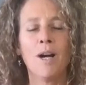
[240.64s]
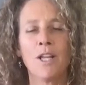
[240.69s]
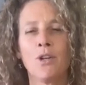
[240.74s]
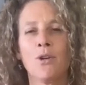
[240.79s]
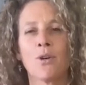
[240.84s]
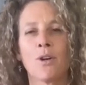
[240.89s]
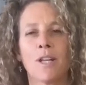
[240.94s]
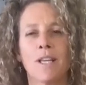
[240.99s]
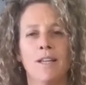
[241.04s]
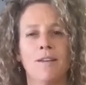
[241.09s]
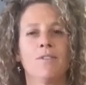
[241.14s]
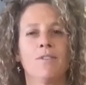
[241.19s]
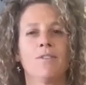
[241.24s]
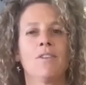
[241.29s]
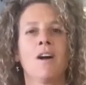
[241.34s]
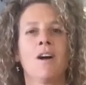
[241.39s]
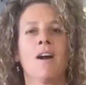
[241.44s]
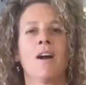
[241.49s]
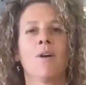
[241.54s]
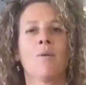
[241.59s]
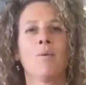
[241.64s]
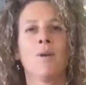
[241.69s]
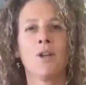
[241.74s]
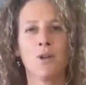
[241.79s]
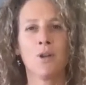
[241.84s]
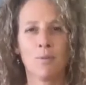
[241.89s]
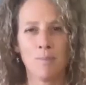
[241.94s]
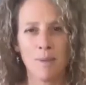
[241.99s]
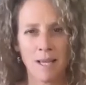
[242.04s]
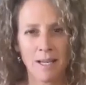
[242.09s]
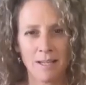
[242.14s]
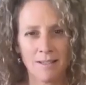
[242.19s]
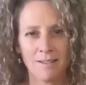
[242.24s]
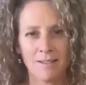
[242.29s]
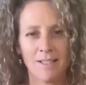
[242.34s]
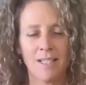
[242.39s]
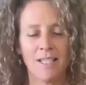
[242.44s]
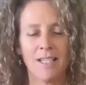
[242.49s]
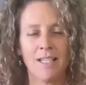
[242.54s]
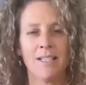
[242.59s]
your gifts are, what your
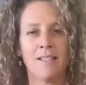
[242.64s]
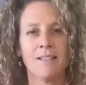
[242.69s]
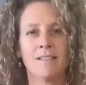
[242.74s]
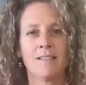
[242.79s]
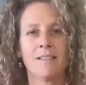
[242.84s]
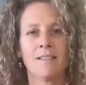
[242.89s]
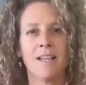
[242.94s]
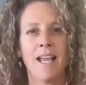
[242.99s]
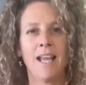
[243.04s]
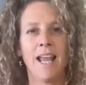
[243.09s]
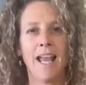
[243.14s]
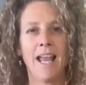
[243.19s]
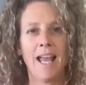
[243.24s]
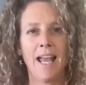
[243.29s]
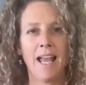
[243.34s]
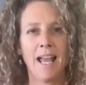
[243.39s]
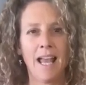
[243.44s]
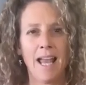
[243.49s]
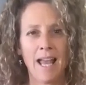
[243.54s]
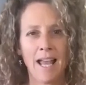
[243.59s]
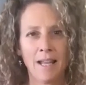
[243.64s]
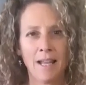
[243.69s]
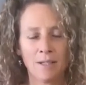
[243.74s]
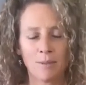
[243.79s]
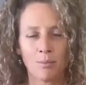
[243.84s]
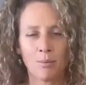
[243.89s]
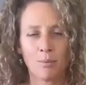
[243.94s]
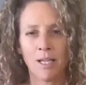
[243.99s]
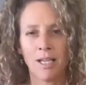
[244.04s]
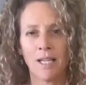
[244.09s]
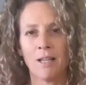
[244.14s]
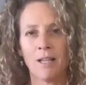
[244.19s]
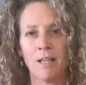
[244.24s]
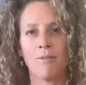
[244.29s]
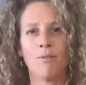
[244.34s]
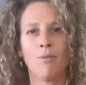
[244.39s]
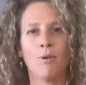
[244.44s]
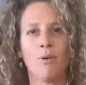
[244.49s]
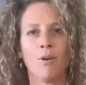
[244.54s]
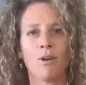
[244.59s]
medicine is, and to bring it
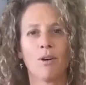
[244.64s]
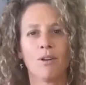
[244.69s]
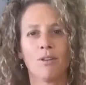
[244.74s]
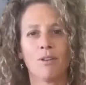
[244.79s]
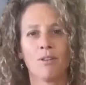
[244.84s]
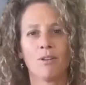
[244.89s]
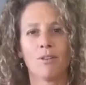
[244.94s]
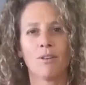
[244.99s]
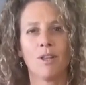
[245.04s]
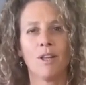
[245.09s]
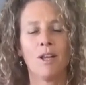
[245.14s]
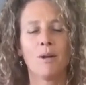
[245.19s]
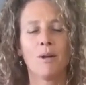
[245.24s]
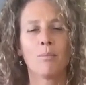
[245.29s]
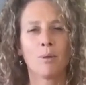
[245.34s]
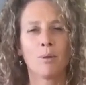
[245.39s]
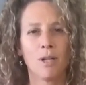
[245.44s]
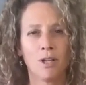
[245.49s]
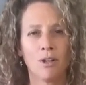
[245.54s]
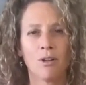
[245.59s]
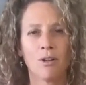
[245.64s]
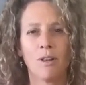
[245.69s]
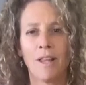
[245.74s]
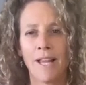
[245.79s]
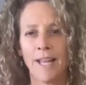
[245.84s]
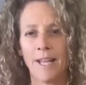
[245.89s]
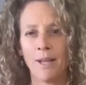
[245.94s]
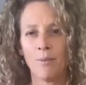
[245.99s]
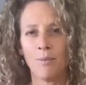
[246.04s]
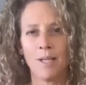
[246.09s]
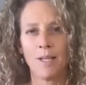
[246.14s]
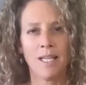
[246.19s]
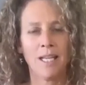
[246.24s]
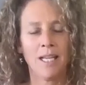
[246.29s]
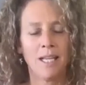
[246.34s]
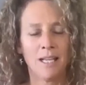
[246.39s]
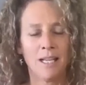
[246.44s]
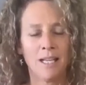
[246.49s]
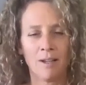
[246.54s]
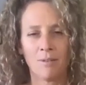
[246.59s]
forth. Bring your light. We
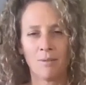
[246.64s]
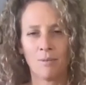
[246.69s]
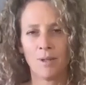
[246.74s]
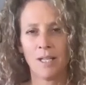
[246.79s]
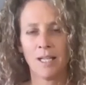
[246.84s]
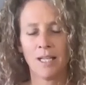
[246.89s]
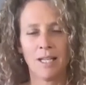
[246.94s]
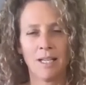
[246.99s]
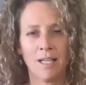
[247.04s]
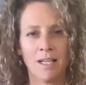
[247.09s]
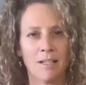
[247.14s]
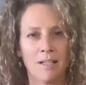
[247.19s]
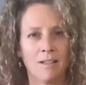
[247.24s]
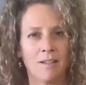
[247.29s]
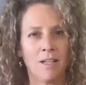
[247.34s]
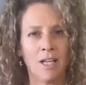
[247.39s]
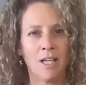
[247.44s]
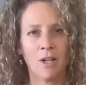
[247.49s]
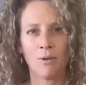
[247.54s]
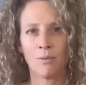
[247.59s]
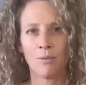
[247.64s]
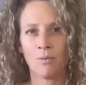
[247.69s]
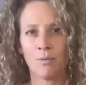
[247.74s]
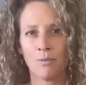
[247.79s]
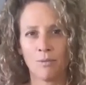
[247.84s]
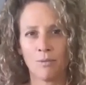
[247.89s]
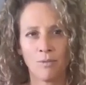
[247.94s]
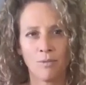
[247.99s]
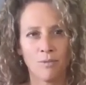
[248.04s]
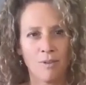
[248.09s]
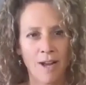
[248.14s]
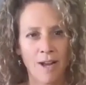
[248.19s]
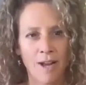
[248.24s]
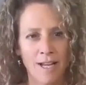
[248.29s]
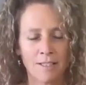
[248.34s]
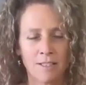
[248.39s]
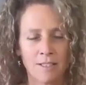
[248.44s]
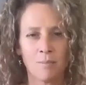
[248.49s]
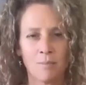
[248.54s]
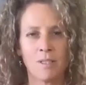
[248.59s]
need it. We need it.
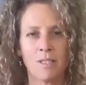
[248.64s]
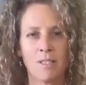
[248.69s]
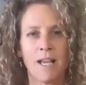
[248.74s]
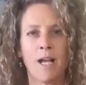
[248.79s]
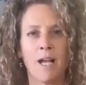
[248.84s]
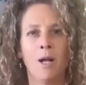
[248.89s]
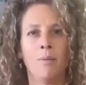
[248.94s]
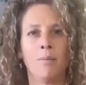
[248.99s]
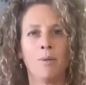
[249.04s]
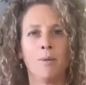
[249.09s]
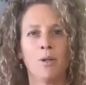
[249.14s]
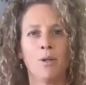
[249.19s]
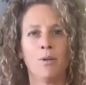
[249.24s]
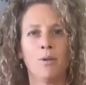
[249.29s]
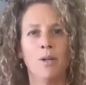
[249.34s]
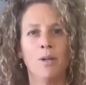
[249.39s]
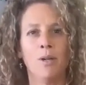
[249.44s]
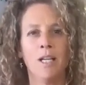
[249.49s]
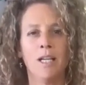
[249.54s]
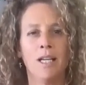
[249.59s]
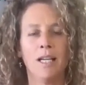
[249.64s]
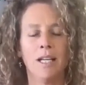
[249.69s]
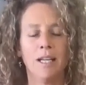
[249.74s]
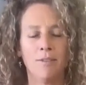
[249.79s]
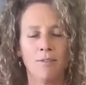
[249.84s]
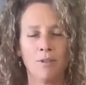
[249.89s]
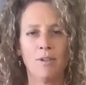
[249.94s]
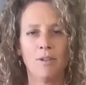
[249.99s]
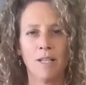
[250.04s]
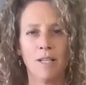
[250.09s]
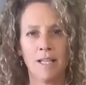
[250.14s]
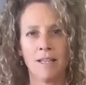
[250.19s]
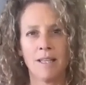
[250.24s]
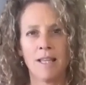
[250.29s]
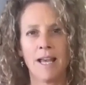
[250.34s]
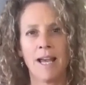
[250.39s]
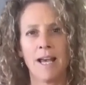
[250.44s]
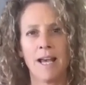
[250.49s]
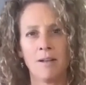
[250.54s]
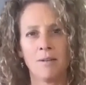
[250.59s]
Find someone to help you if you need
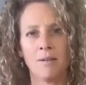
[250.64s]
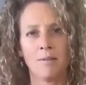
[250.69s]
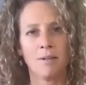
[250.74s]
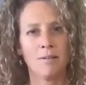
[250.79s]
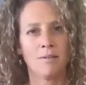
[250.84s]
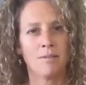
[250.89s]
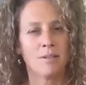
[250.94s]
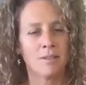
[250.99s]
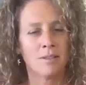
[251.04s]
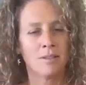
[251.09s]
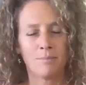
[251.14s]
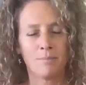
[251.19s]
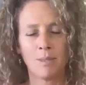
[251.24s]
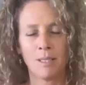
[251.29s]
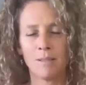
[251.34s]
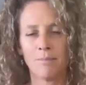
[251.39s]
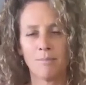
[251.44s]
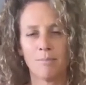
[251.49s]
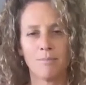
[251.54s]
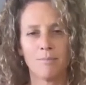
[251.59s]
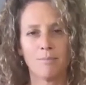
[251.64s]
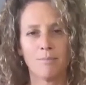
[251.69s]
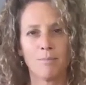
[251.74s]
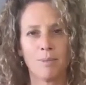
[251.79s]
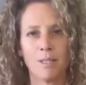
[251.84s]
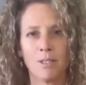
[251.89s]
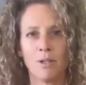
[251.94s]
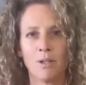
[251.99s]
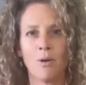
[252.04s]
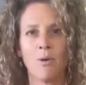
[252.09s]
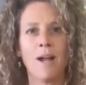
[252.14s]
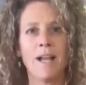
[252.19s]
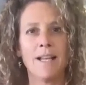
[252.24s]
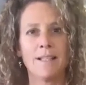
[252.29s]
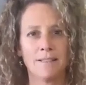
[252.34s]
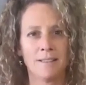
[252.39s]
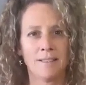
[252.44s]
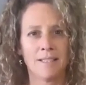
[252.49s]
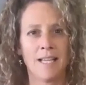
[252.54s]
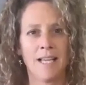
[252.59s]
that. But don't
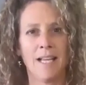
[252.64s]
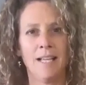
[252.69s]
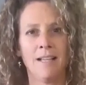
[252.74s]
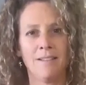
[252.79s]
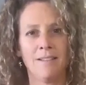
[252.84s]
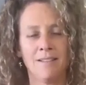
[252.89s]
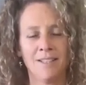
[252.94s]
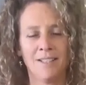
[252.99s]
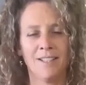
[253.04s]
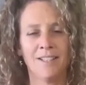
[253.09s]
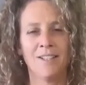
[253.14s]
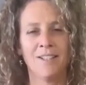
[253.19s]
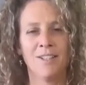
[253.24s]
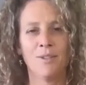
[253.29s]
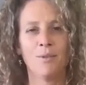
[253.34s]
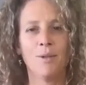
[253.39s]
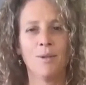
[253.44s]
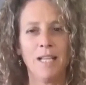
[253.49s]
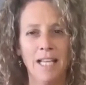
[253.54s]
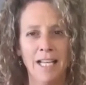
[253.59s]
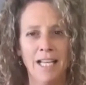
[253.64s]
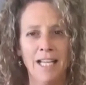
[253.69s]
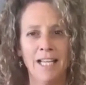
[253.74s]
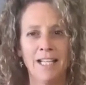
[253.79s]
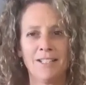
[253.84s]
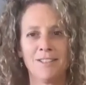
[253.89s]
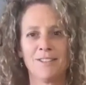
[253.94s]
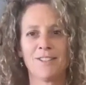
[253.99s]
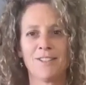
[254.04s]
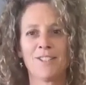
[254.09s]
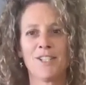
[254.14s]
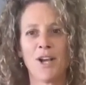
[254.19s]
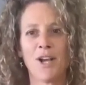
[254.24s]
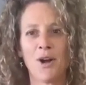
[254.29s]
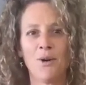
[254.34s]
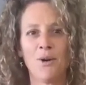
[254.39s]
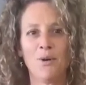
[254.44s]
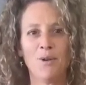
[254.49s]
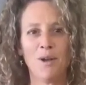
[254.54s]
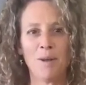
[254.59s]
hesitate. We need it.
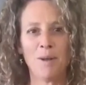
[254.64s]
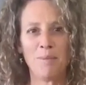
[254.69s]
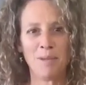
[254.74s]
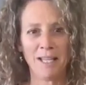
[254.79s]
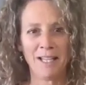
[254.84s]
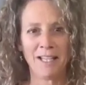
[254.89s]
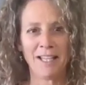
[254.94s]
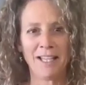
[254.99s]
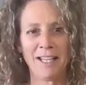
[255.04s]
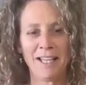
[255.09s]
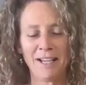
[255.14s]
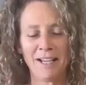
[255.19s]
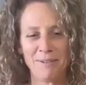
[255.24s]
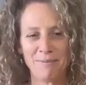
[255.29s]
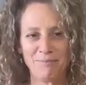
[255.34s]
So, Amelia,